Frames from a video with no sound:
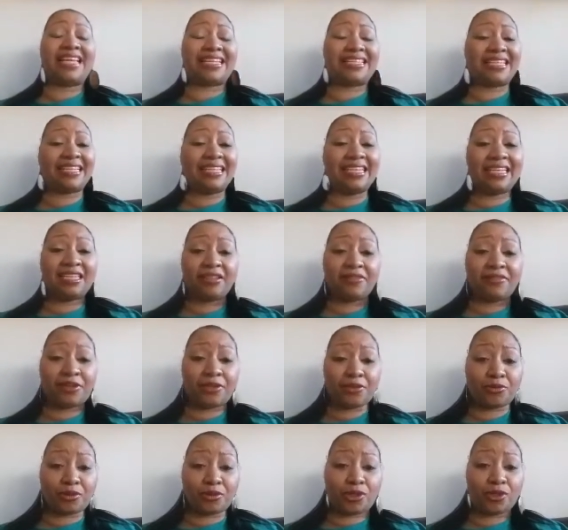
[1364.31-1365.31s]
That's an
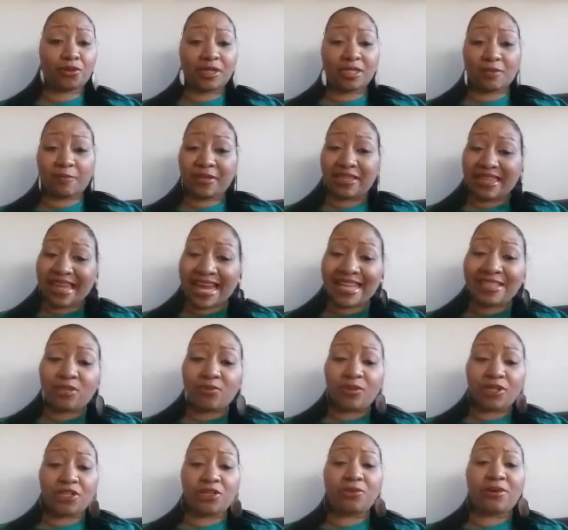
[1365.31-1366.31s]
individual choice, but
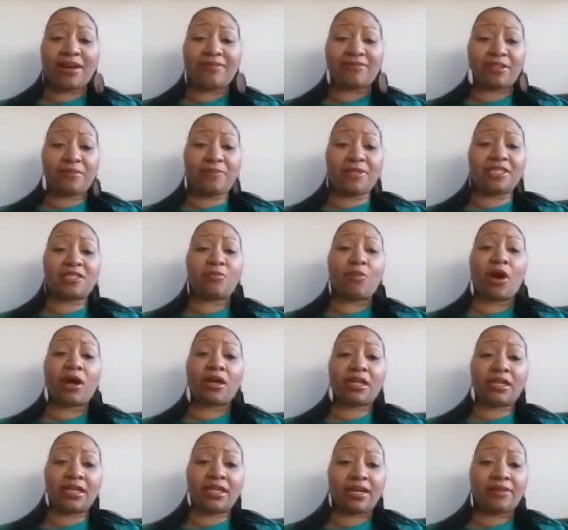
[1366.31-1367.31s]
that's when you have to be
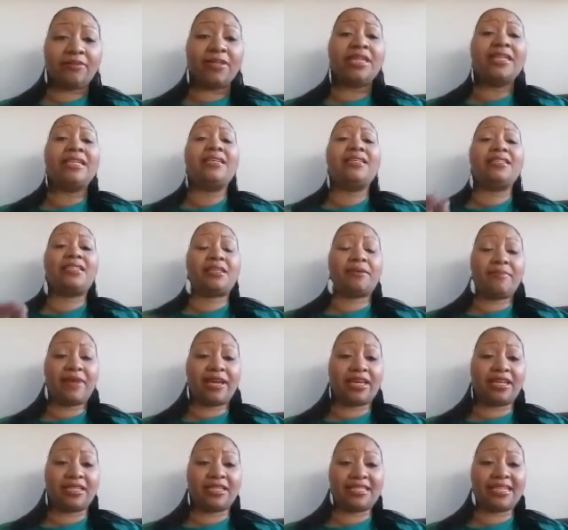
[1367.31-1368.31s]
smart enough to
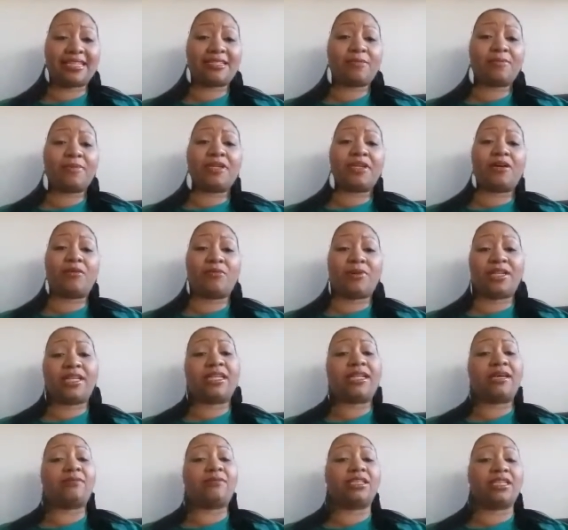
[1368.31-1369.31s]
make an assessment of
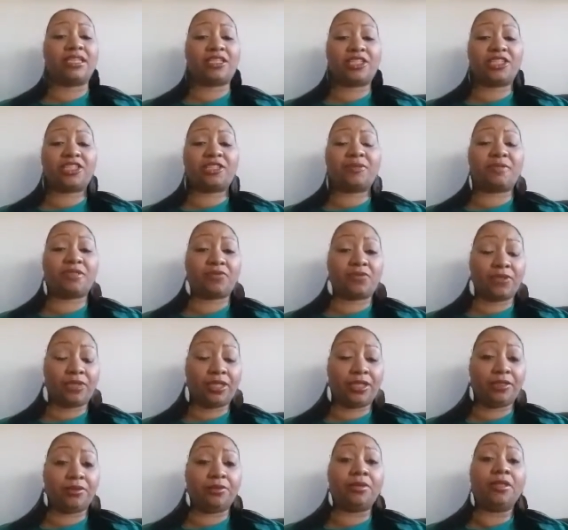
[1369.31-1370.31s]
whether that relationship is
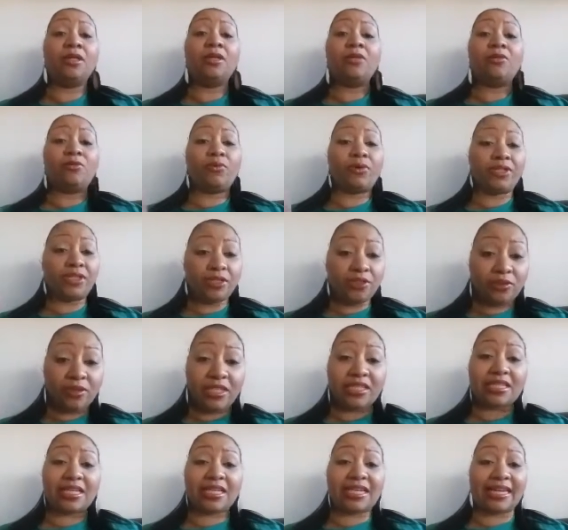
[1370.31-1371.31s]
for you, whether you
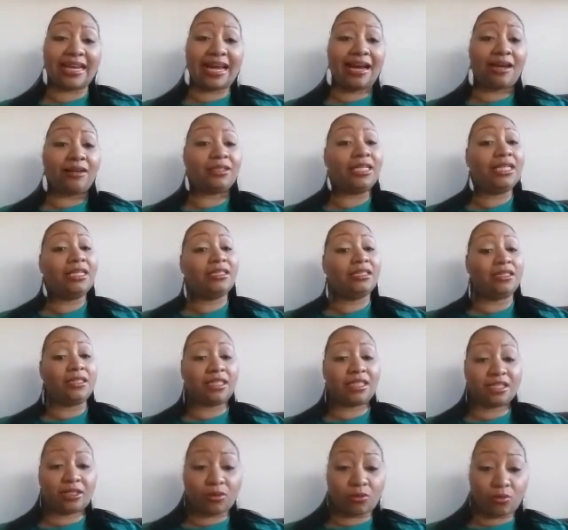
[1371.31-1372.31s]
need to get out.
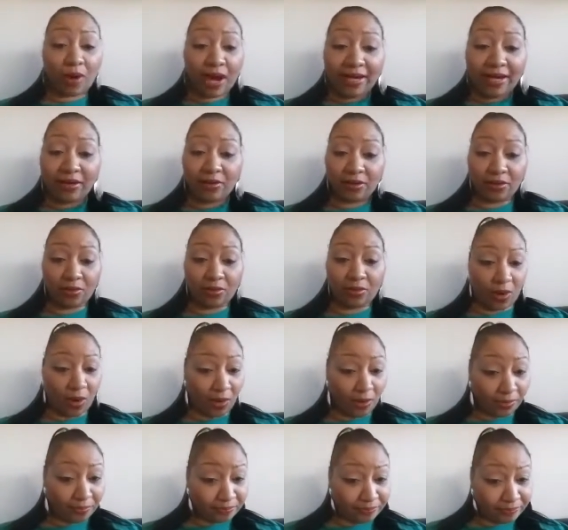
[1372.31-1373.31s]
Look at the writing on the
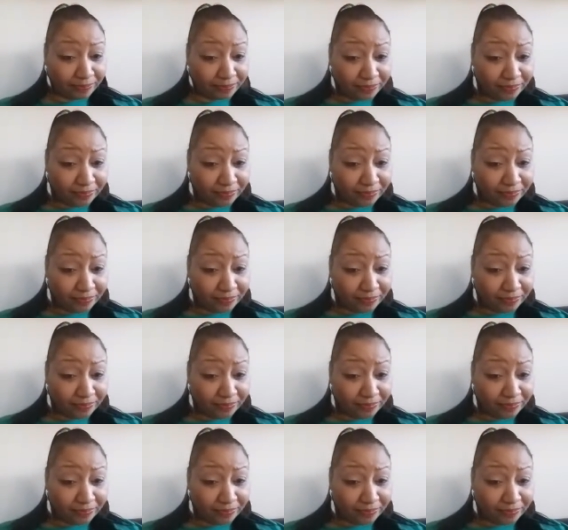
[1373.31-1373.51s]
wall.